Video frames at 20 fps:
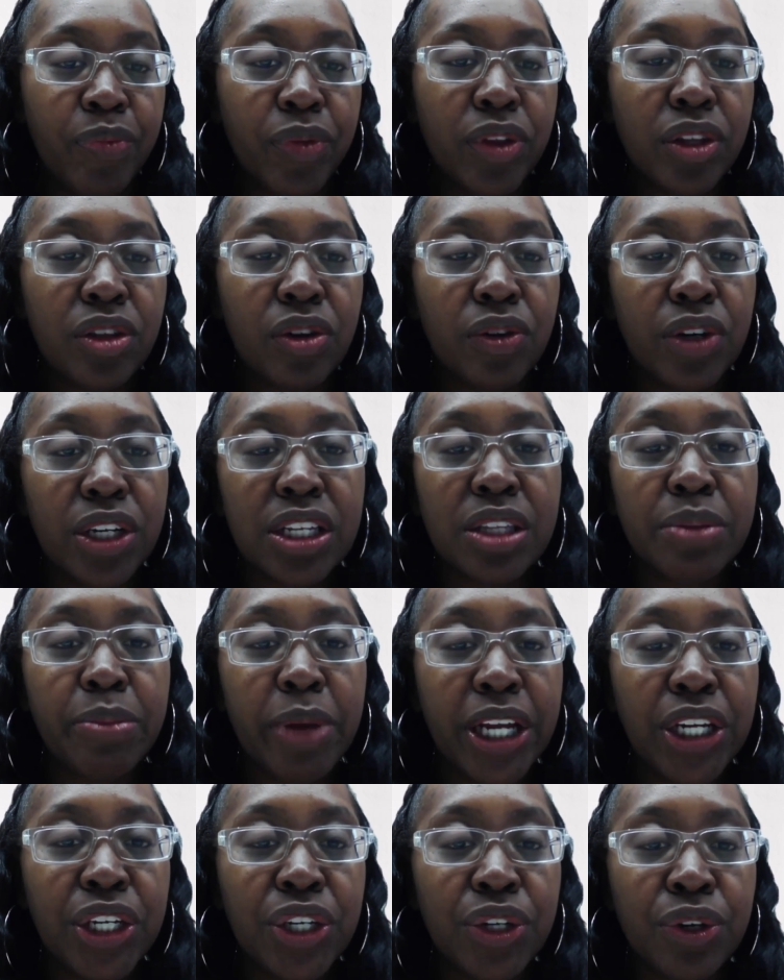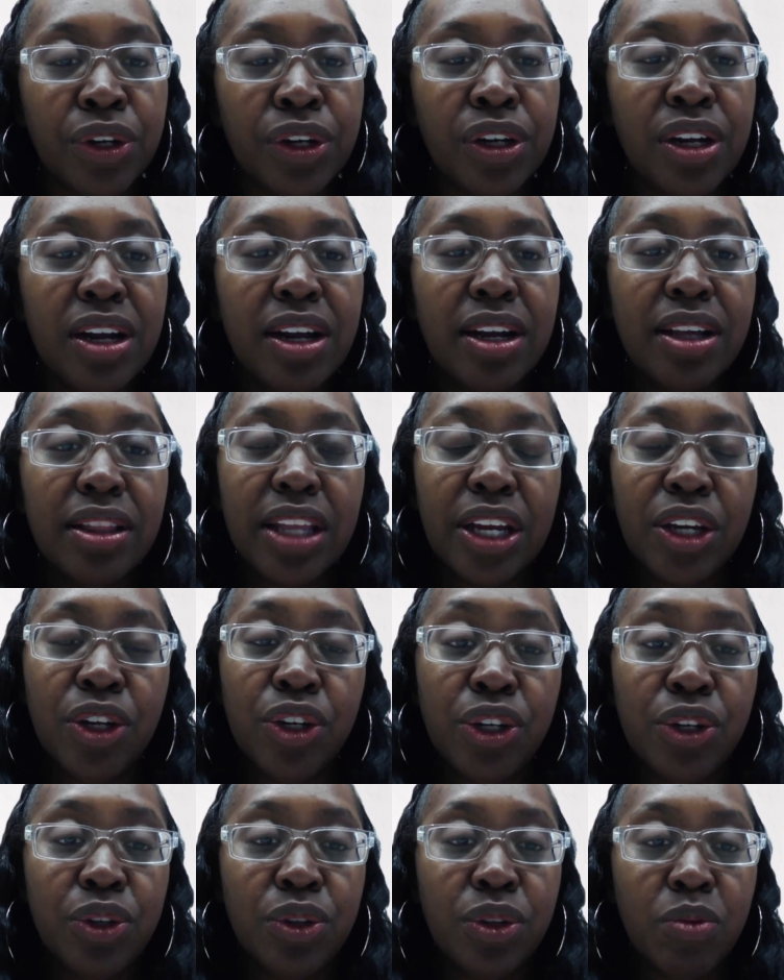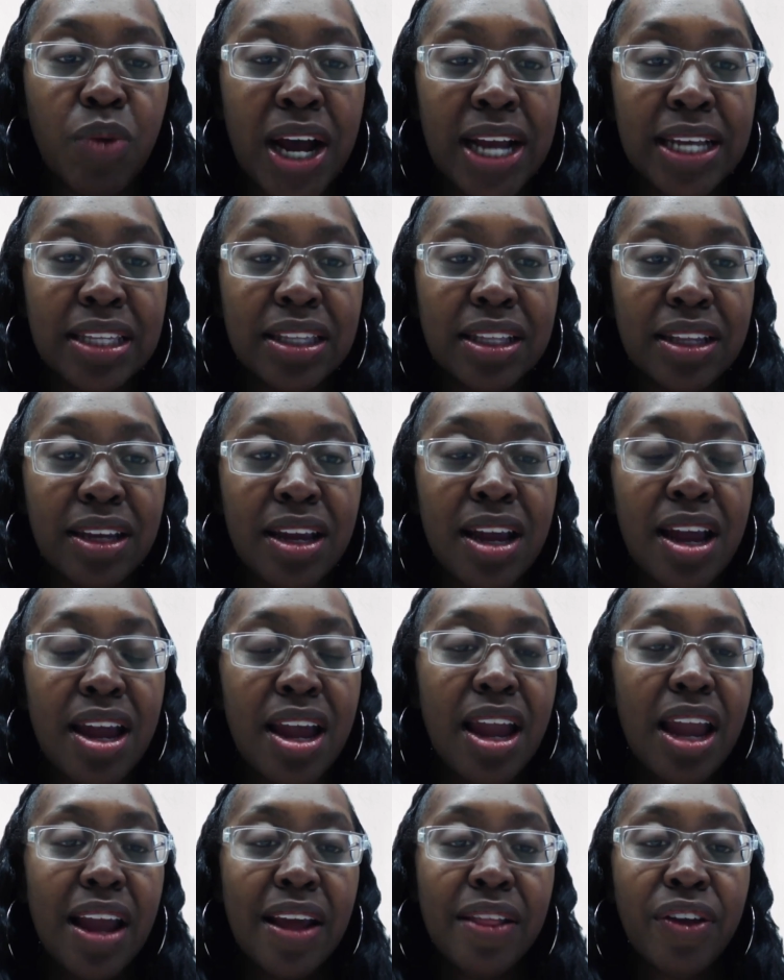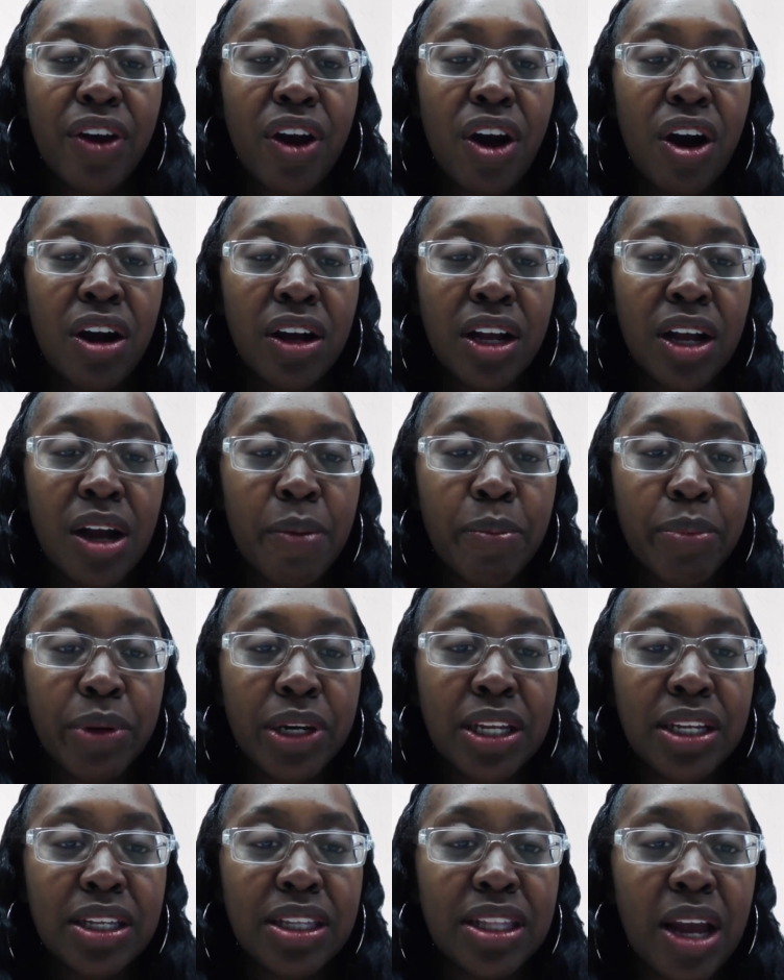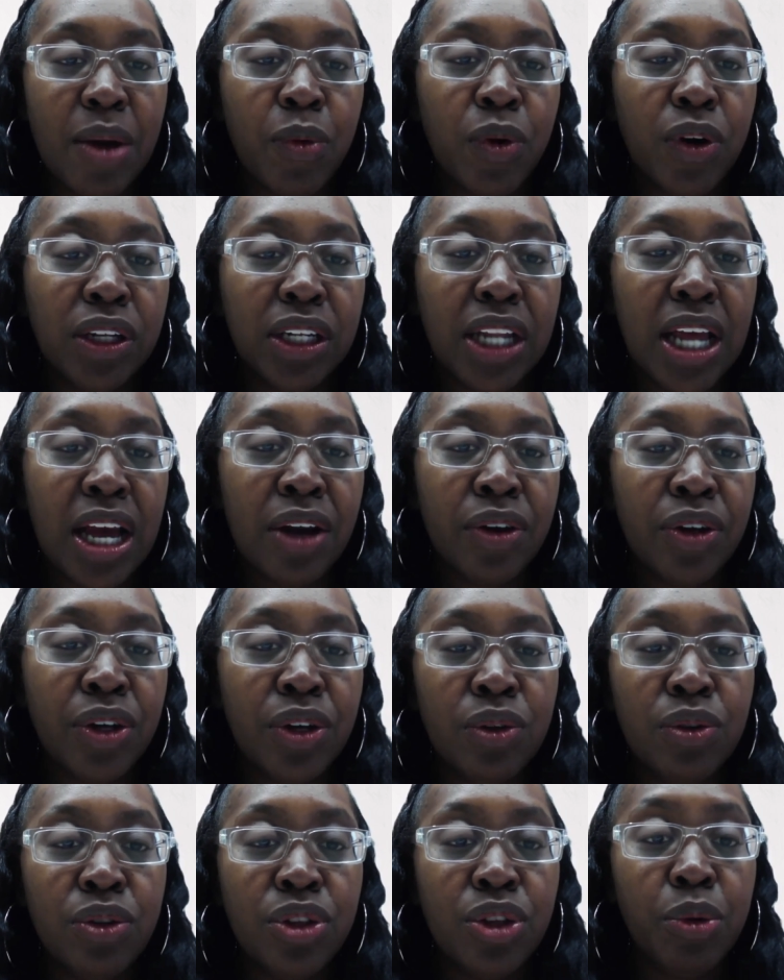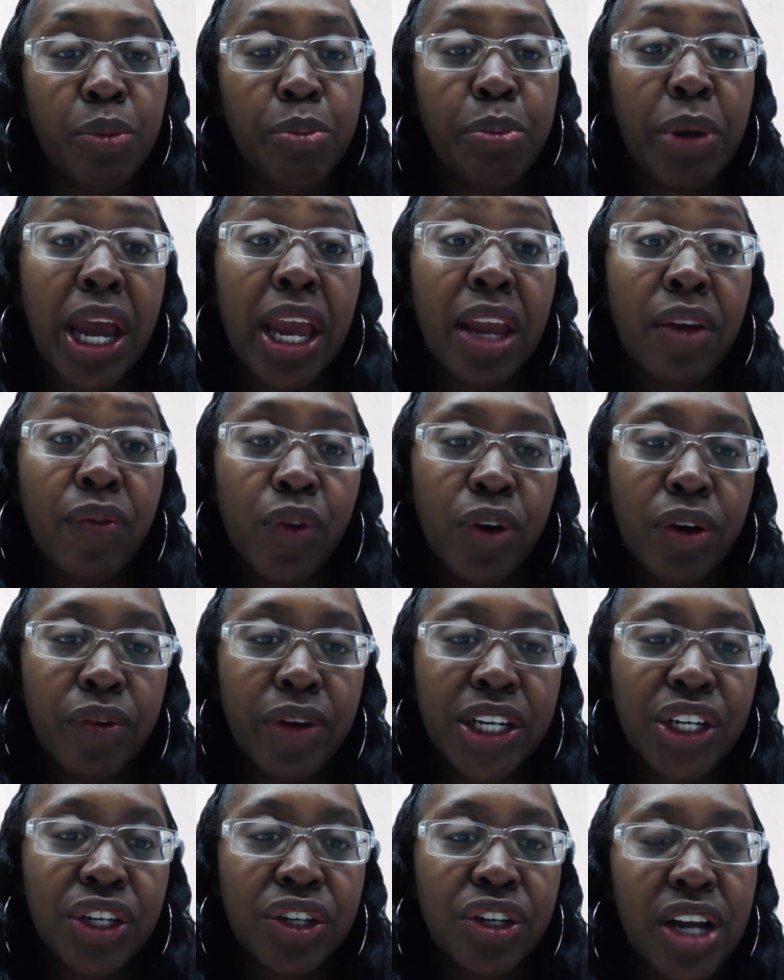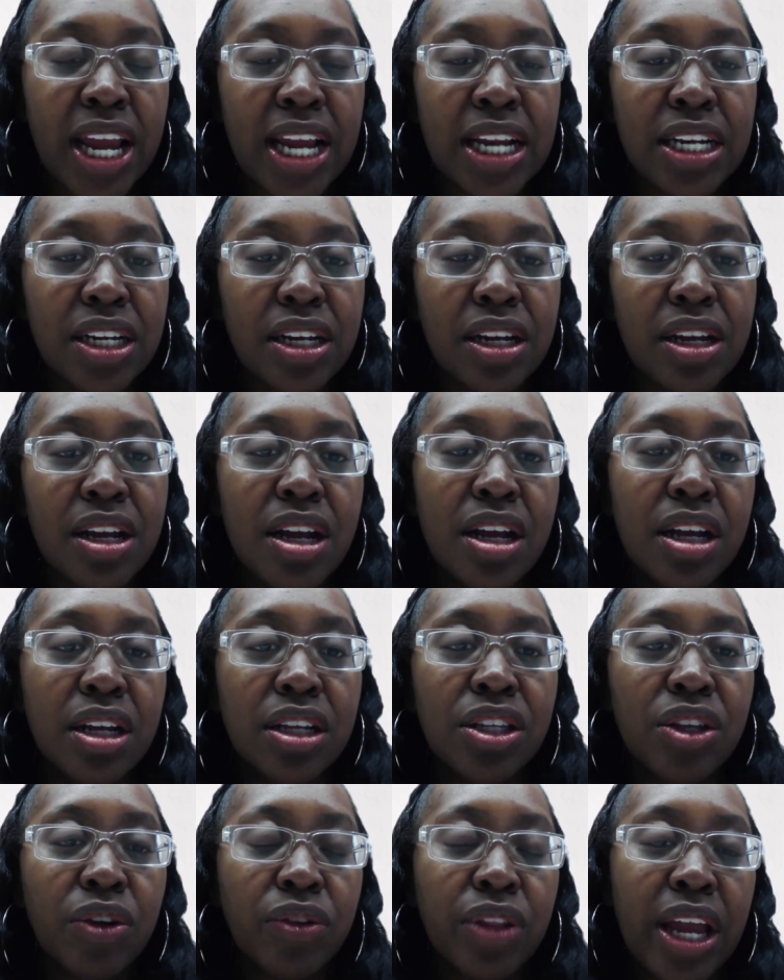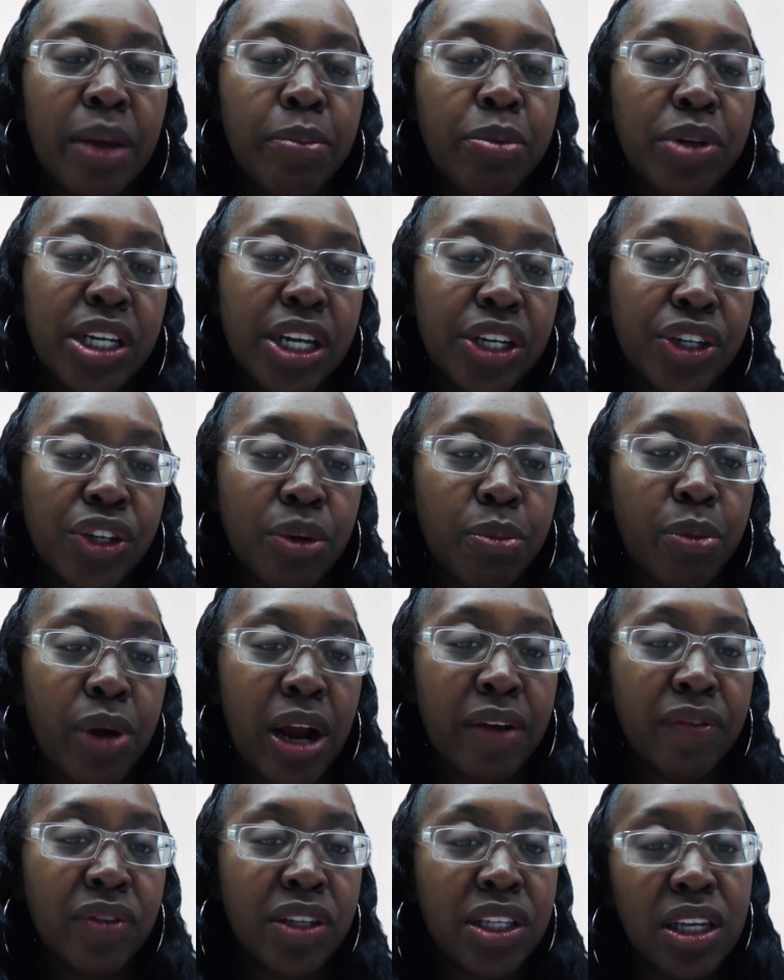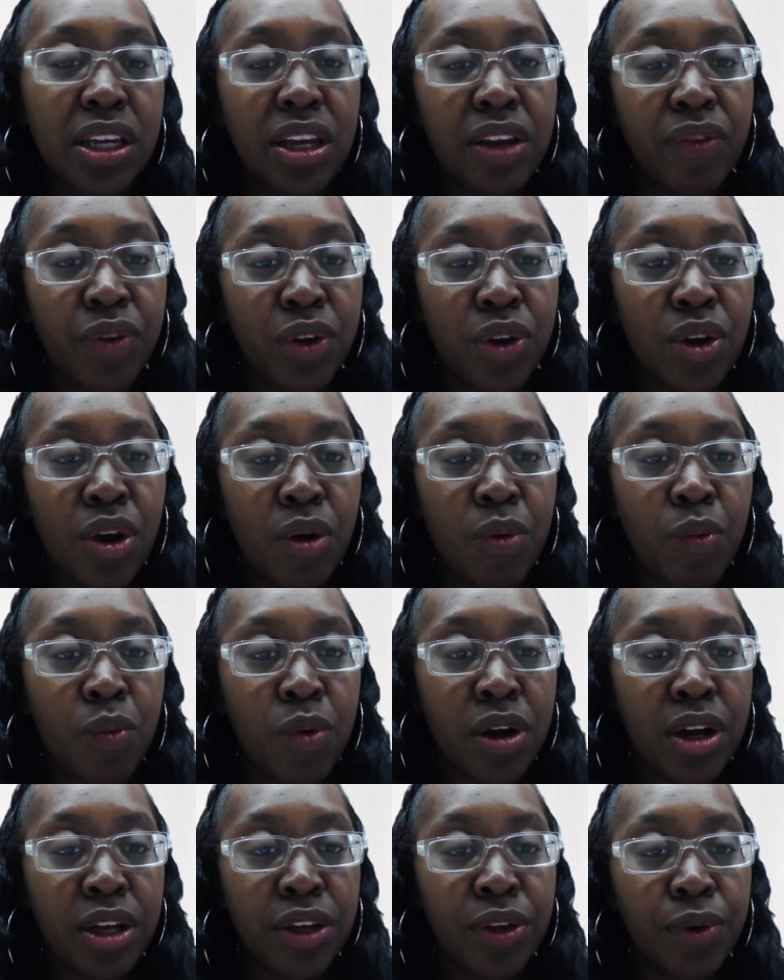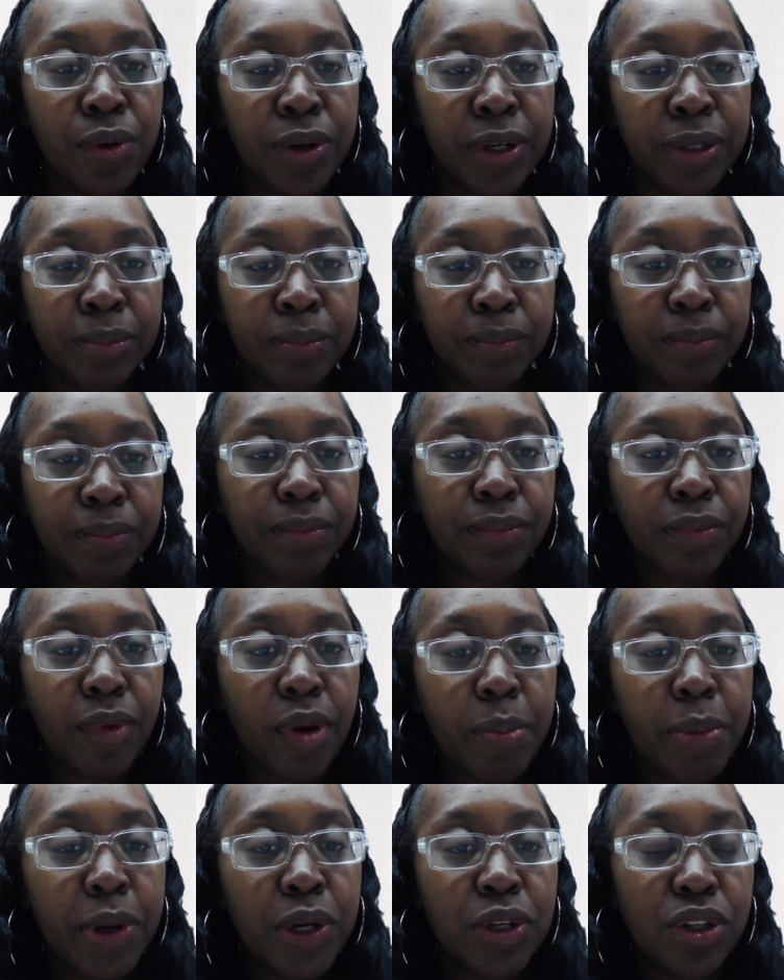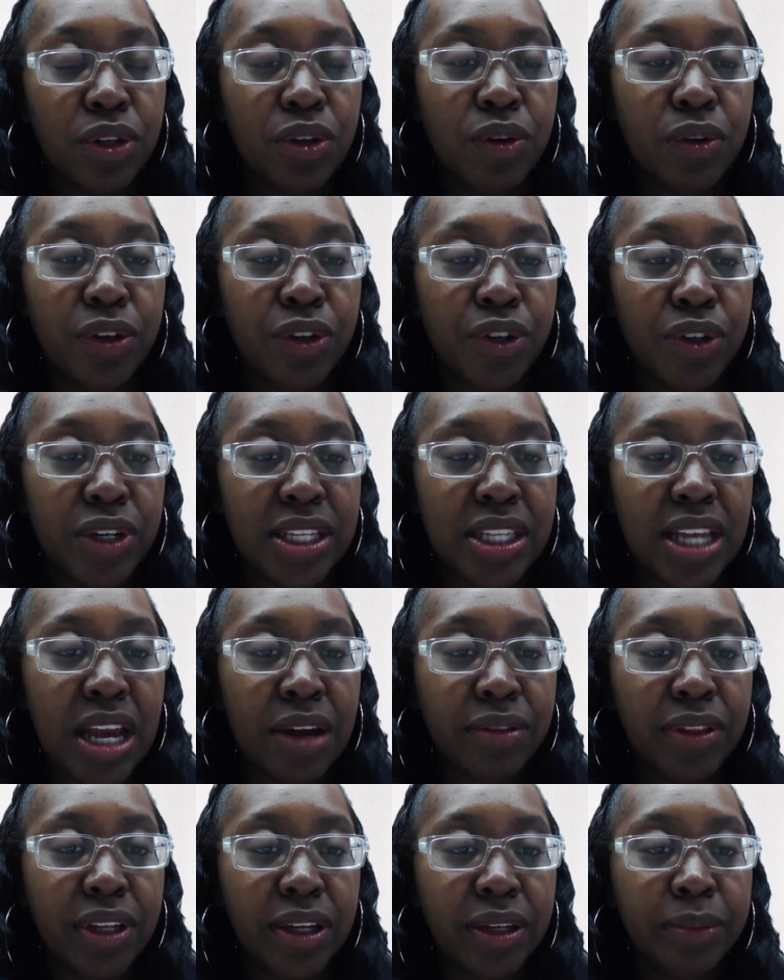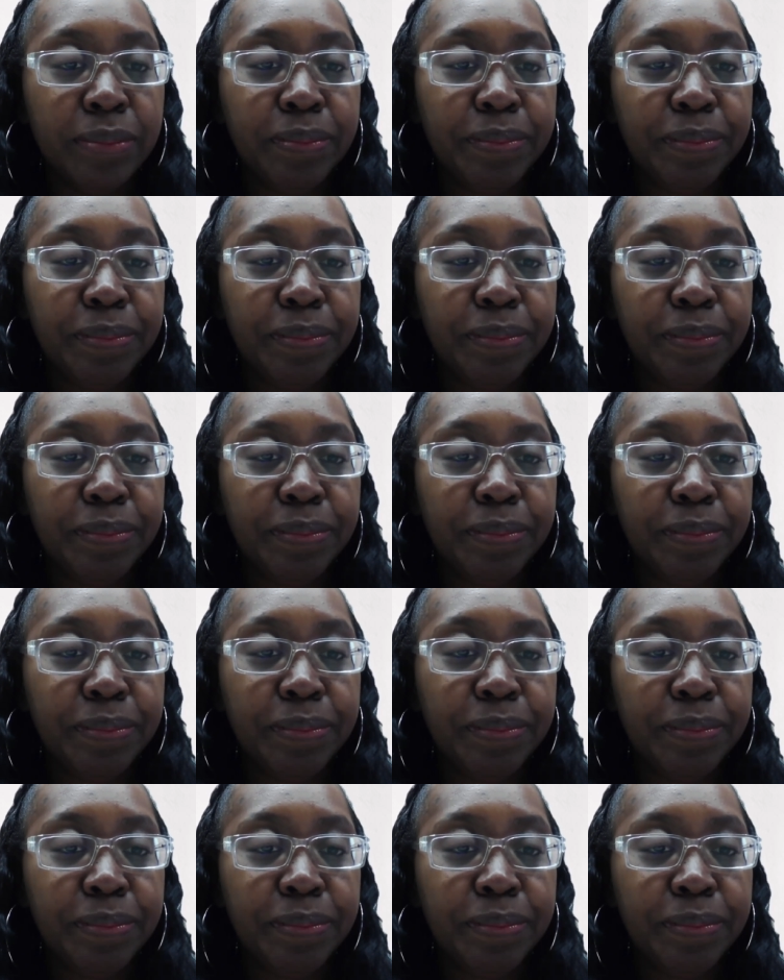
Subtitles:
So just make sure that you choose wisely. And there are companies that will allow you to pay for a registered agent so that it protects your privacy if you don't want your personal address out there.